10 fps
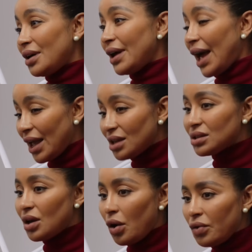Okay,
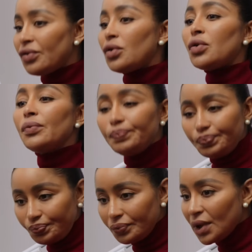so overall,
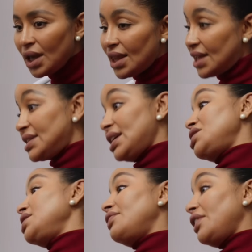that's
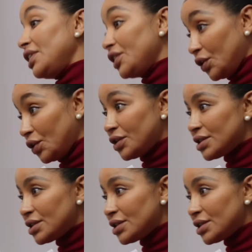actually very good.